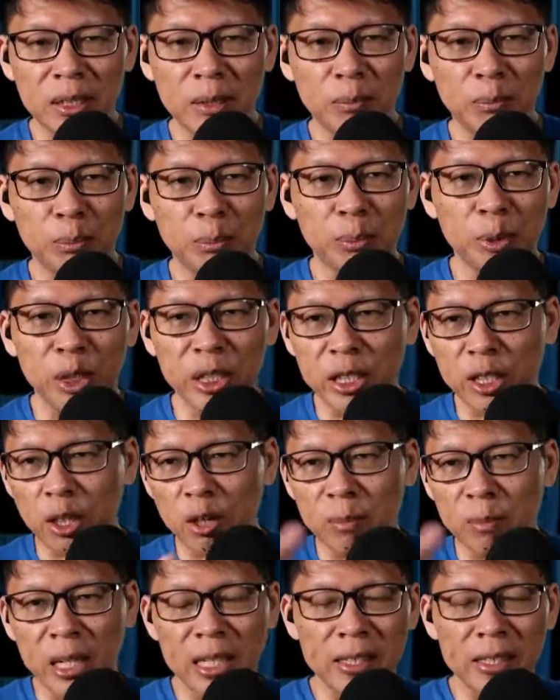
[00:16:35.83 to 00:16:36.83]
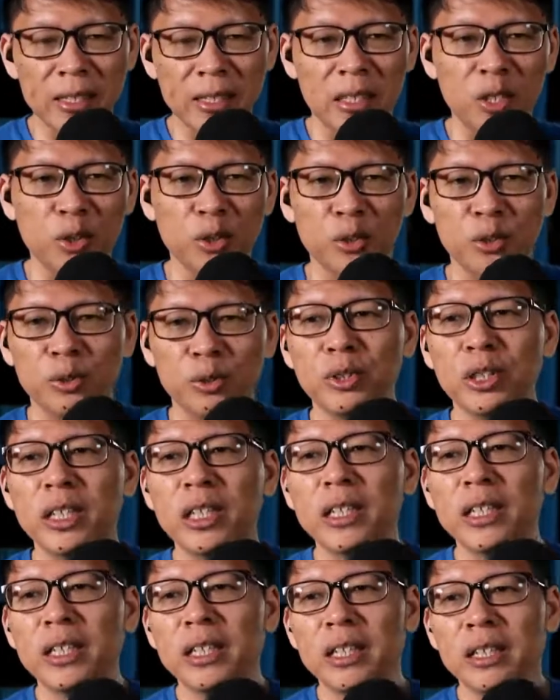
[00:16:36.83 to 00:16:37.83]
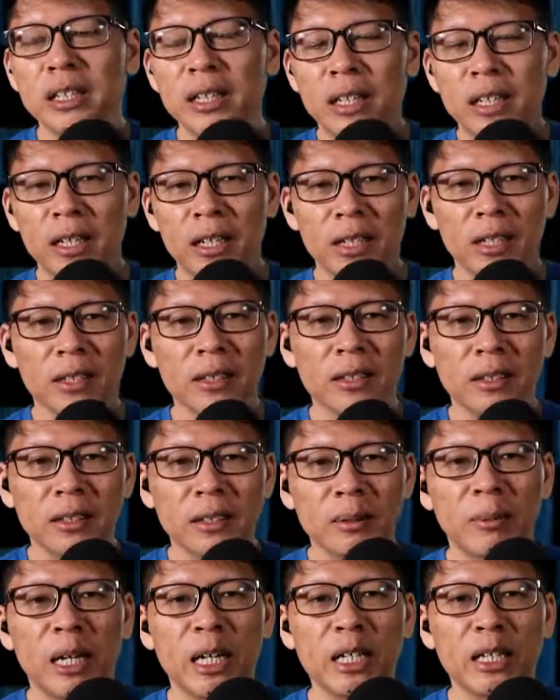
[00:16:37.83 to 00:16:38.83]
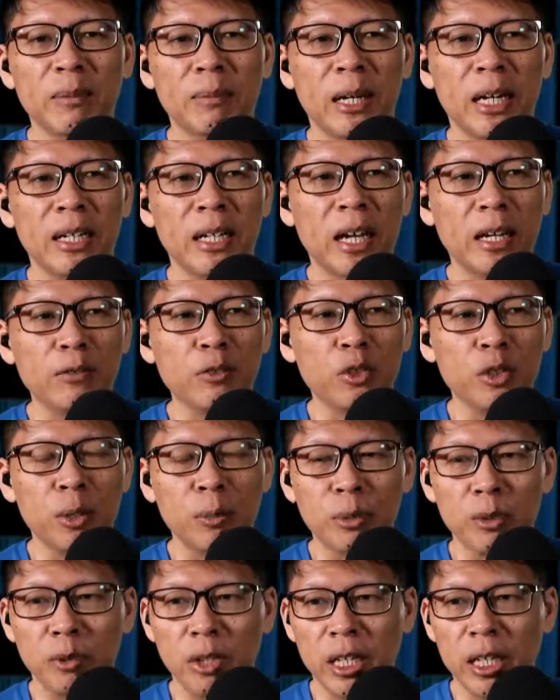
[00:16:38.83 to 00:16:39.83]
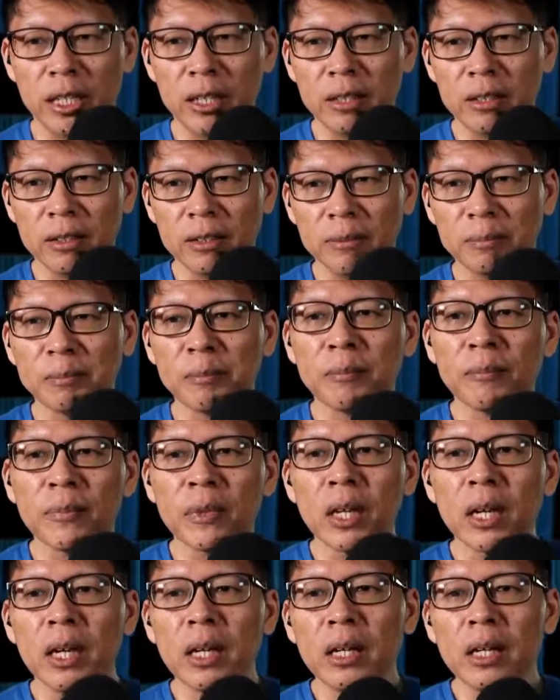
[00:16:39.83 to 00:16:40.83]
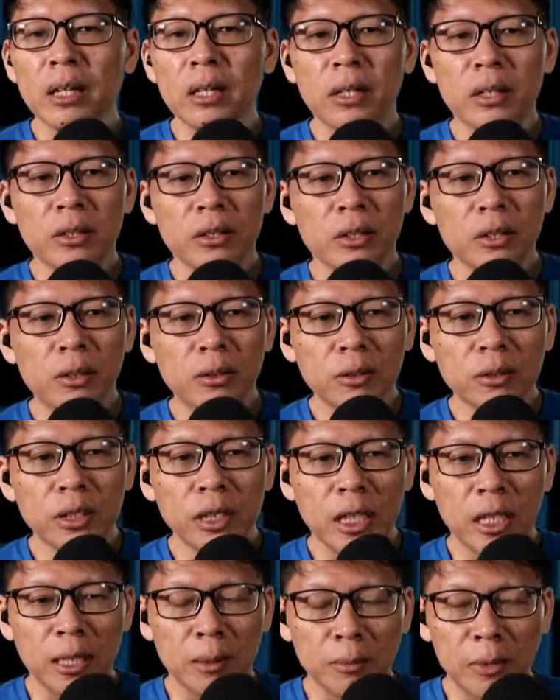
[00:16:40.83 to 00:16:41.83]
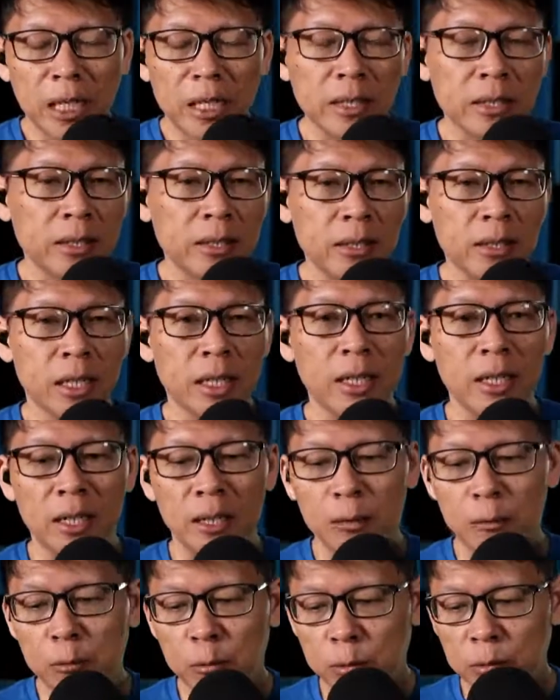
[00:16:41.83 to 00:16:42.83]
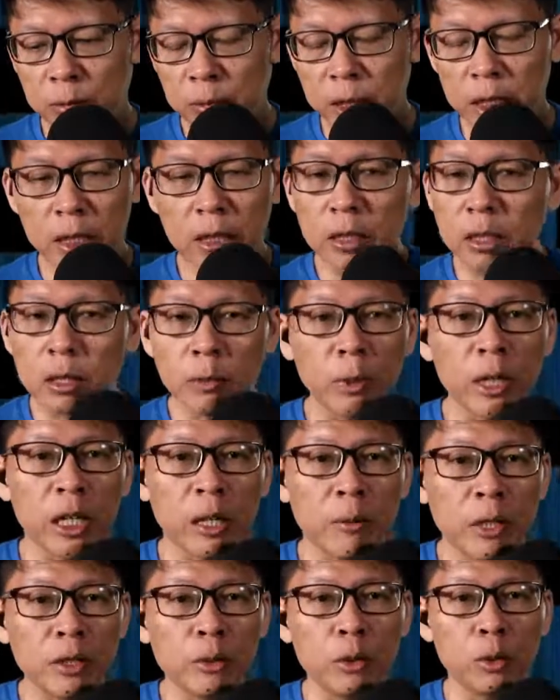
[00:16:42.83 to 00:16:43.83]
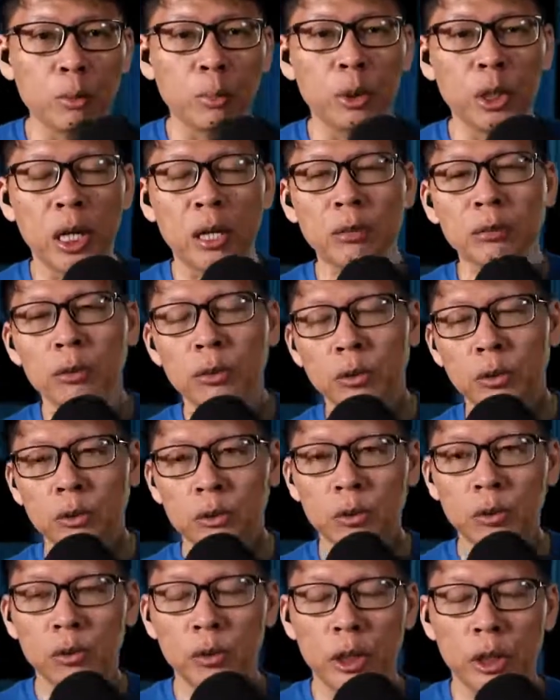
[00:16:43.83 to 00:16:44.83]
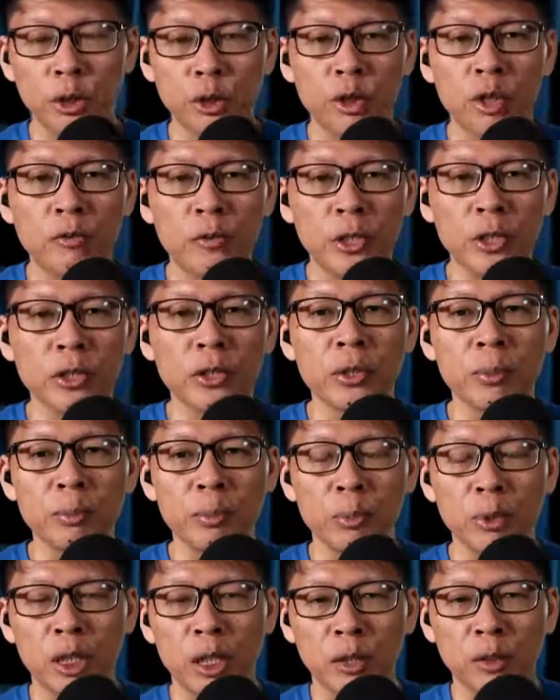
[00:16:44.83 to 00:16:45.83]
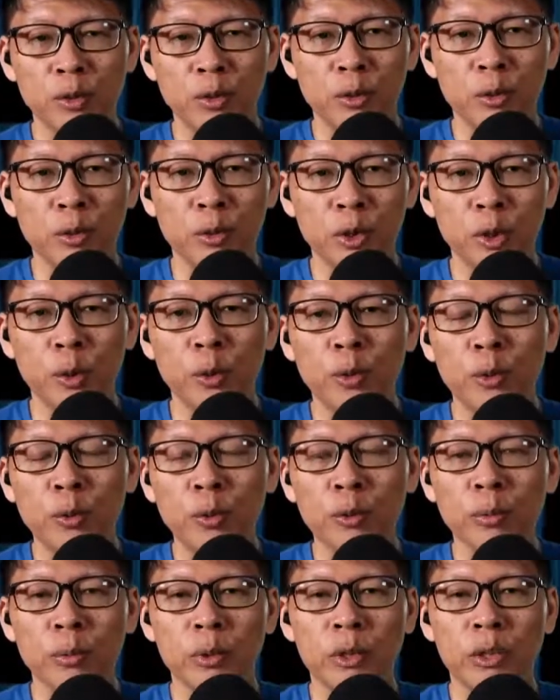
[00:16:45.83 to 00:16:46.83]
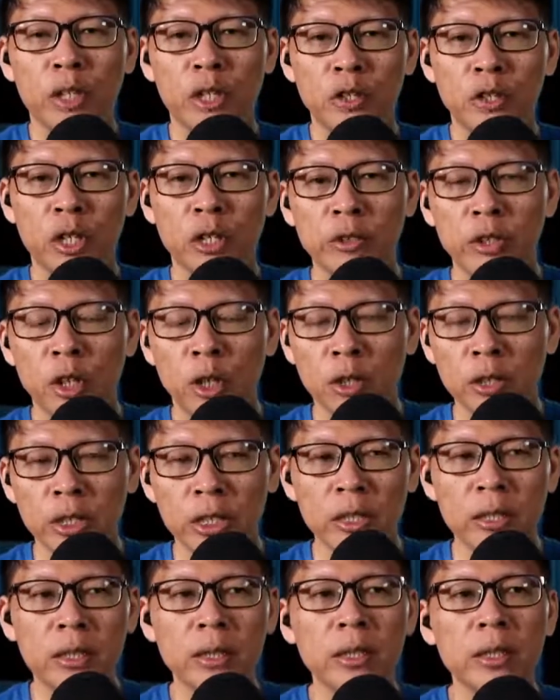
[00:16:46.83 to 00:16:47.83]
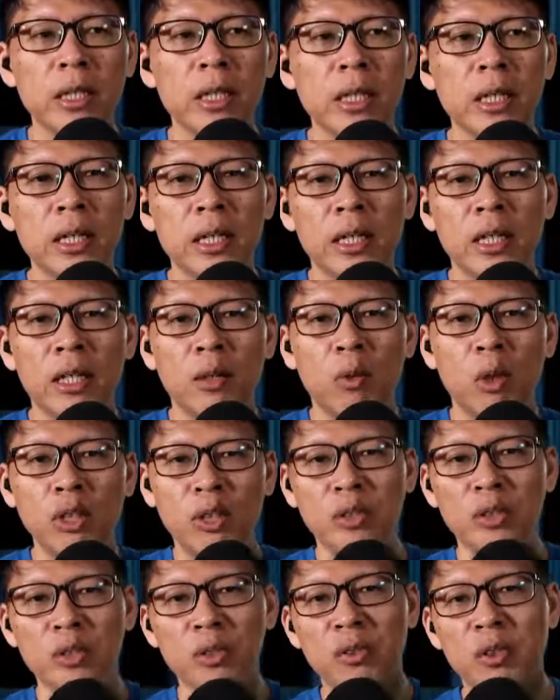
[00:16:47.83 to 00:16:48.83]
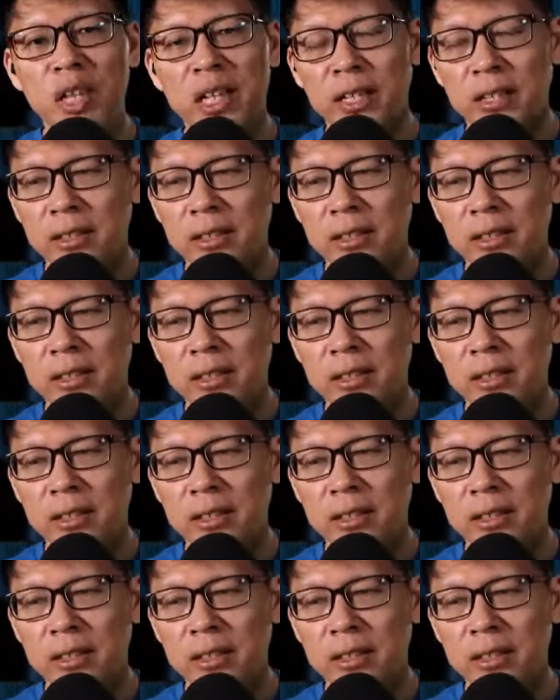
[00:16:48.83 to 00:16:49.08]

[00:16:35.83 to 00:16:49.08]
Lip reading: putting comments into my live stream today. So that's just what I wanted to put out to the universe, put out to you, to the general audience. What do you think